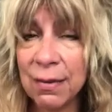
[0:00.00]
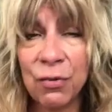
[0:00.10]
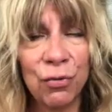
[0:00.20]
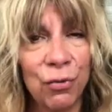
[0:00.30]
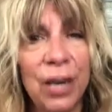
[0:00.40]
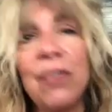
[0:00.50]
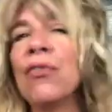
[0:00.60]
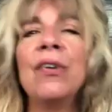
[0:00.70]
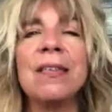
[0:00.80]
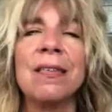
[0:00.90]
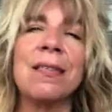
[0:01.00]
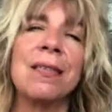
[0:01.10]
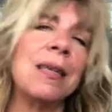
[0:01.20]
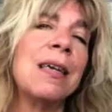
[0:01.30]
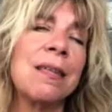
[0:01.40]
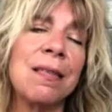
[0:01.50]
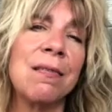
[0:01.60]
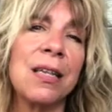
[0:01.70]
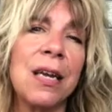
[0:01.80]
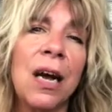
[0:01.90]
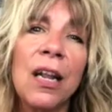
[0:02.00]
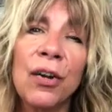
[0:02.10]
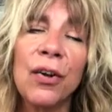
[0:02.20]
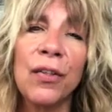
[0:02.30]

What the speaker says: Those are great choices because of the color.